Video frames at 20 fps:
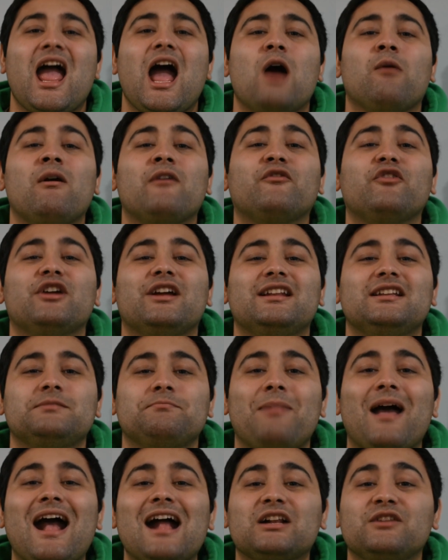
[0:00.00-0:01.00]
However, it is
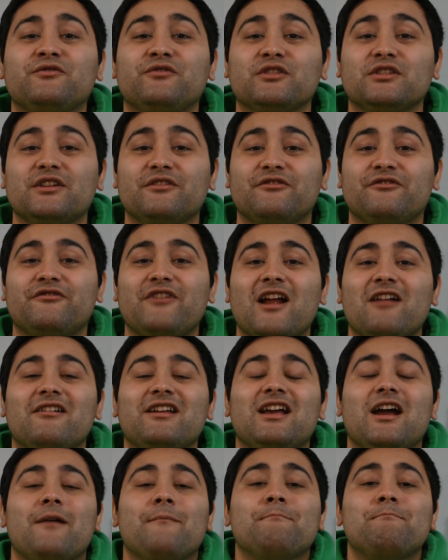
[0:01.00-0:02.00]
packed full of
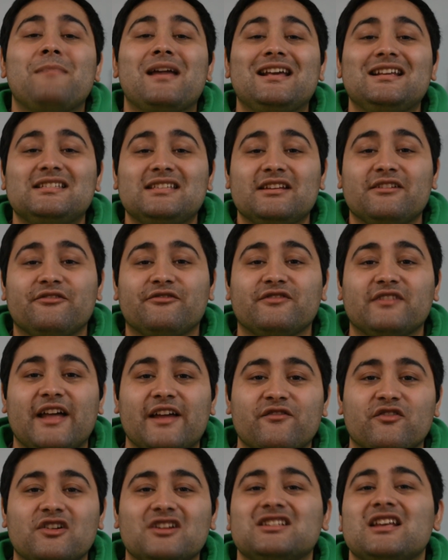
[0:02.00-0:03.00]
very amazing
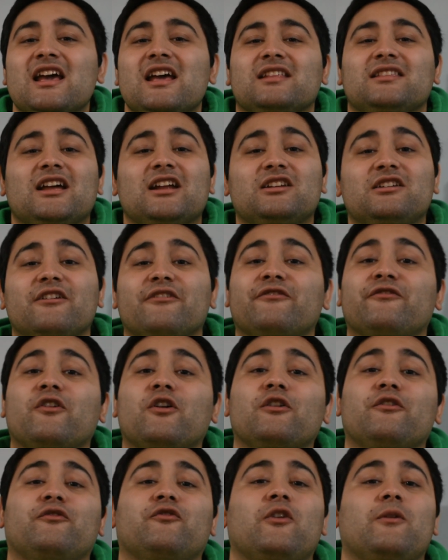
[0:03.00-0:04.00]
flavors that
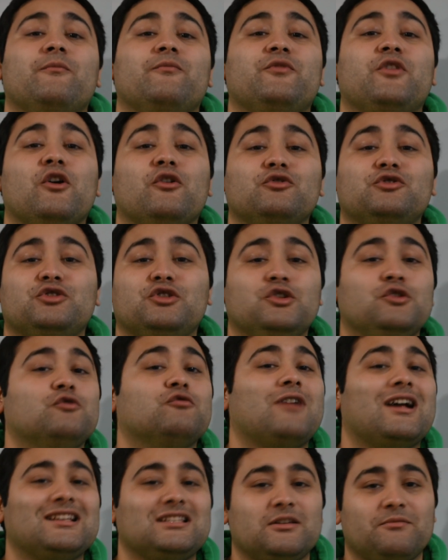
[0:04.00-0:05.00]
differ from those two
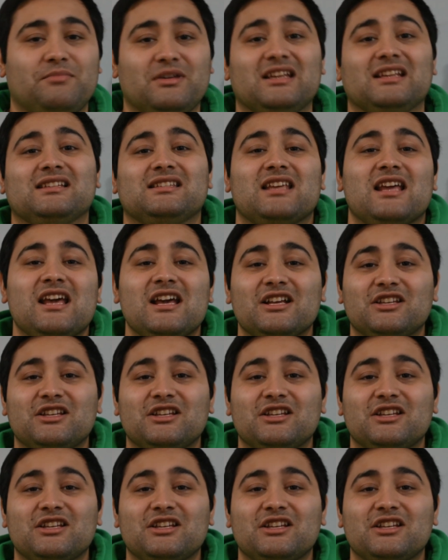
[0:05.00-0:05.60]
recipes.